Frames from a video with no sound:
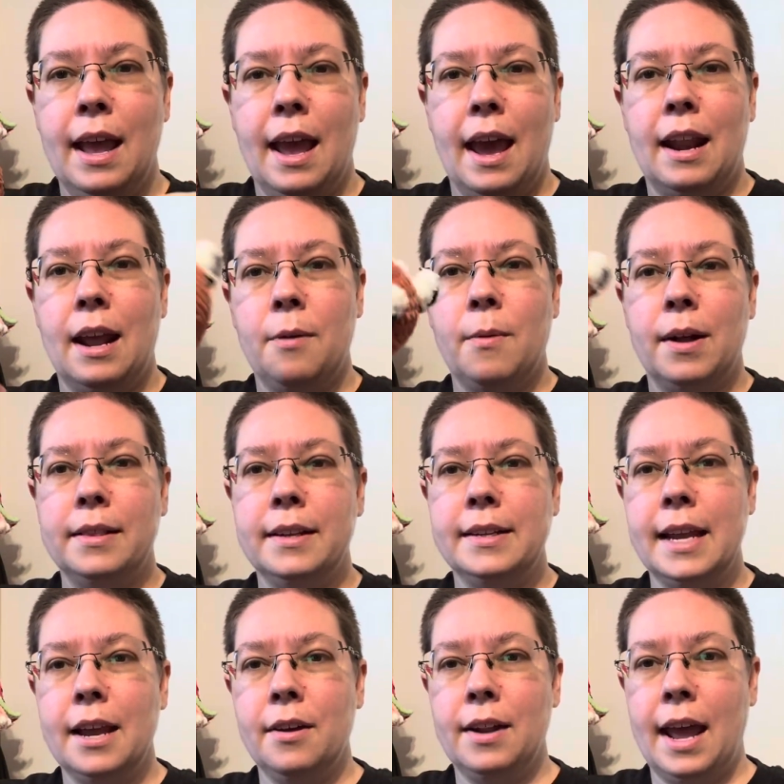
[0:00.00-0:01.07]
And I want the
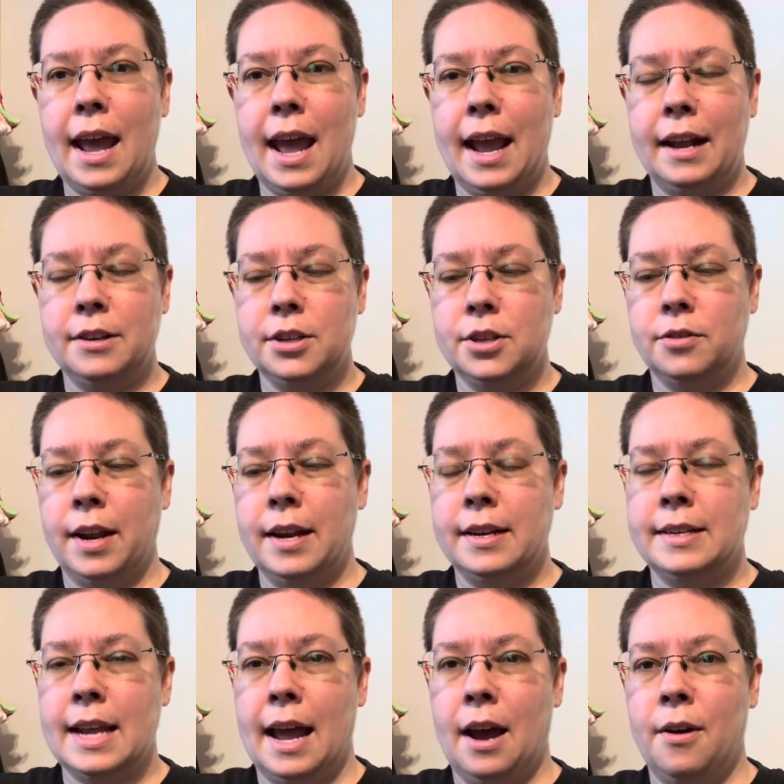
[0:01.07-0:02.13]
tail to hang straight
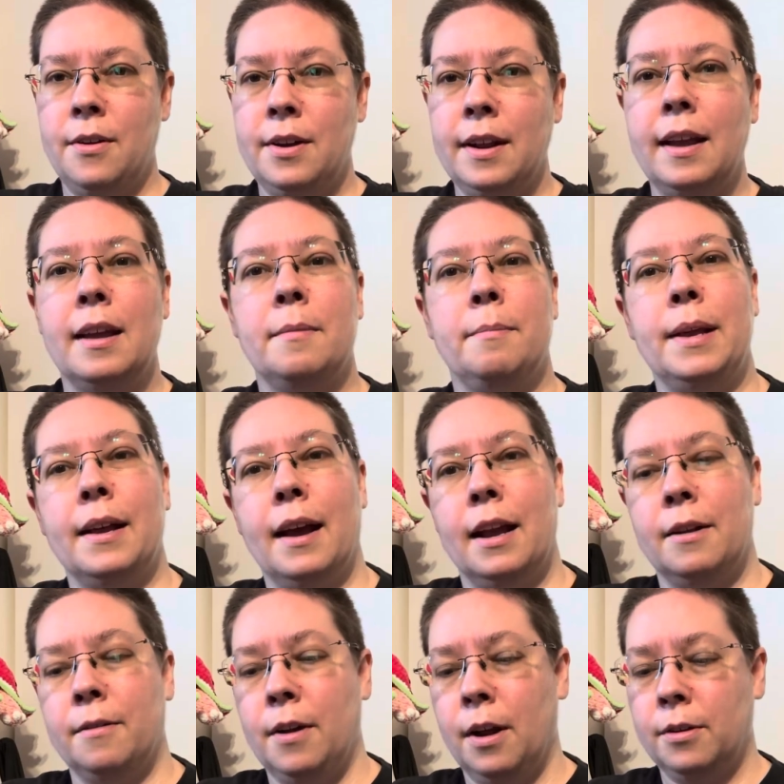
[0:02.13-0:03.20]
down and kind
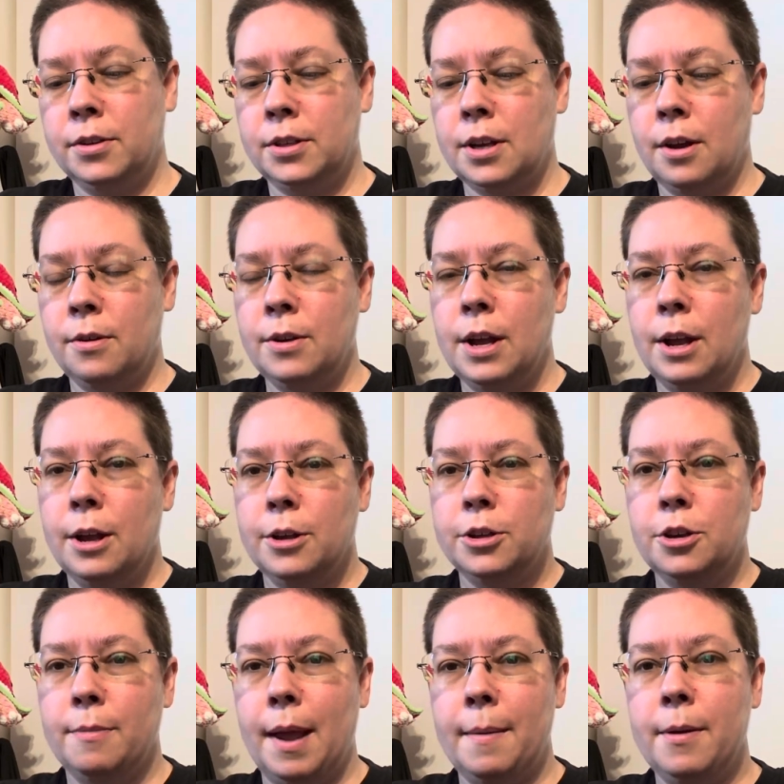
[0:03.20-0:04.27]
of no-sew. So
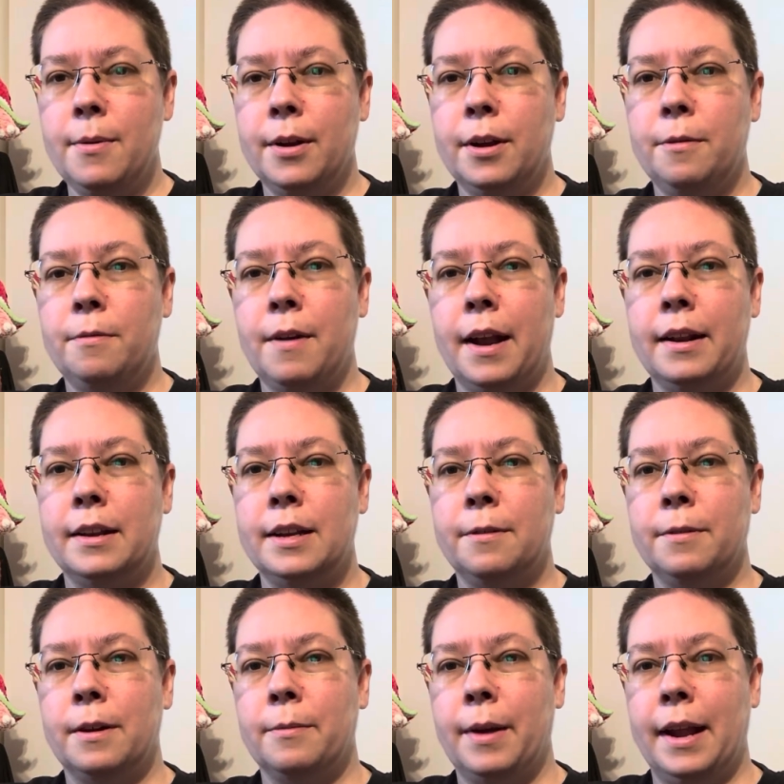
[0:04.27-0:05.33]
maybe we're going to find a
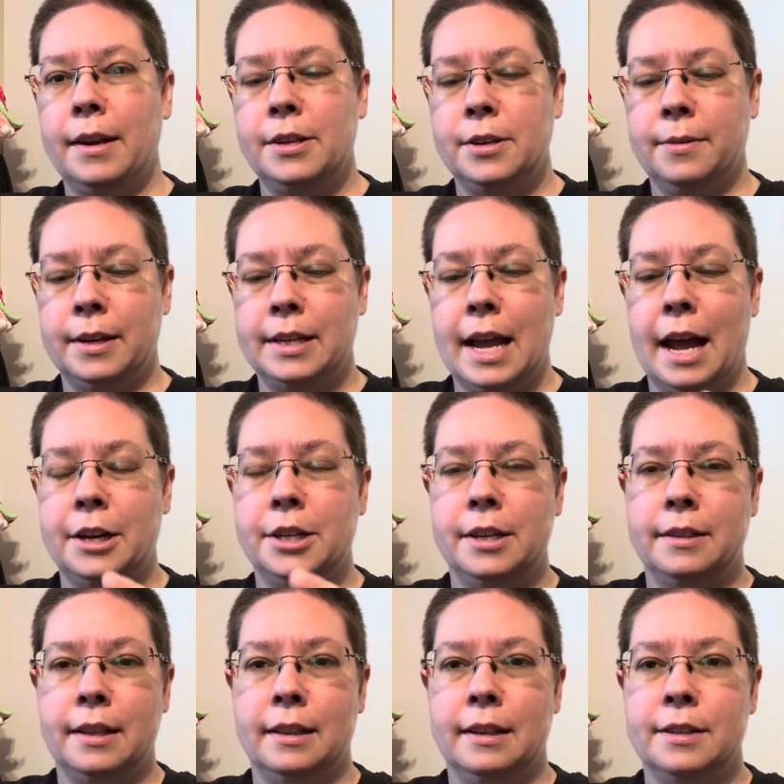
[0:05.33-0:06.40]
different way to attach it
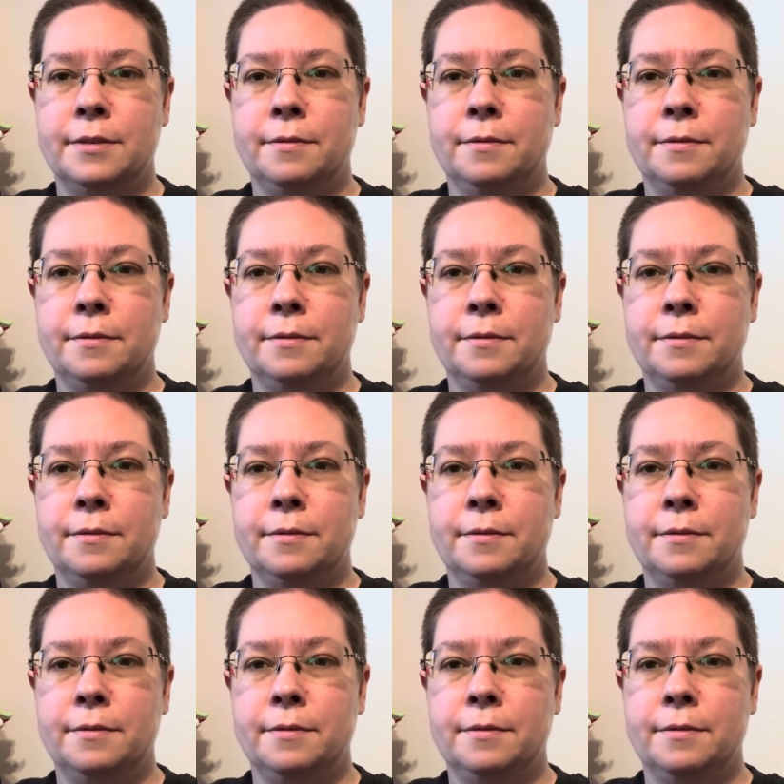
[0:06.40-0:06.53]
than this